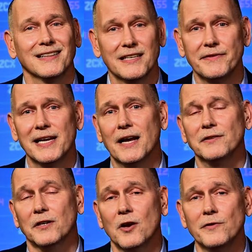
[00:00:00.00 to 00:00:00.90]
leaving
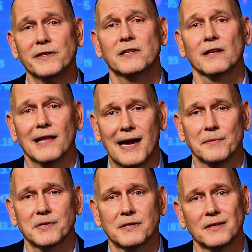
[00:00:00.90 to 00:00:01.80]
out the COVID
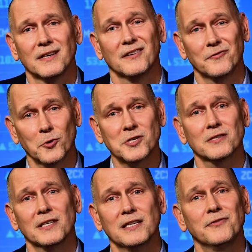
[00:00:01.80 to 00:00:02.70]
collapse.
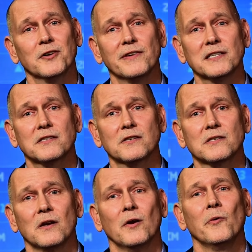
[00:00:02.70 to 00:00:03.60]
Unfortunately for
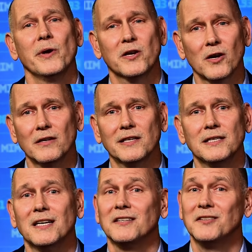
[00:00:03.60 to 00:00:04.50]
investors, we
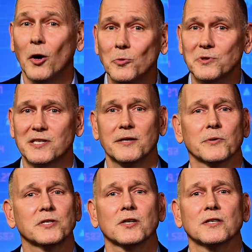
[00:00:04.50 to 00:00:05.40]
currently don't see a
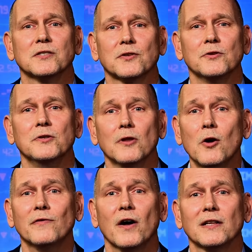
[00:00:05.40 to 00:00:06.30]
return to the
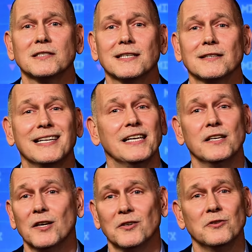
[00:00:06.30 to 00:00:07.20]
low
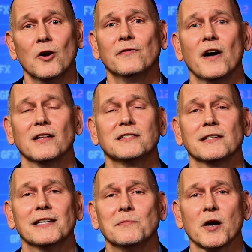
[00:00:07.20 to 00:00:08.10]
volatility, no
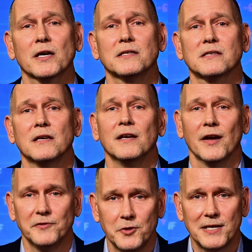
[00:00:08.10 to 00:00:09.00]
volatility markets
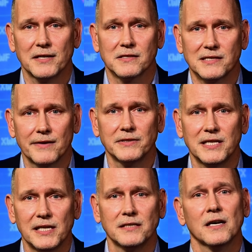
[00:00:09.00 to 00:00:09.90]
of
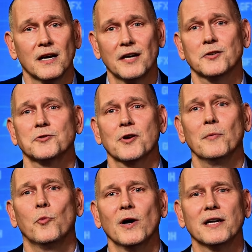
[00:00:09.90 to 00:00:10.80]
2017 under
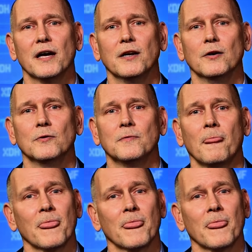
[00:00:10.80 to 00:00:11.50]
Trump 1.0.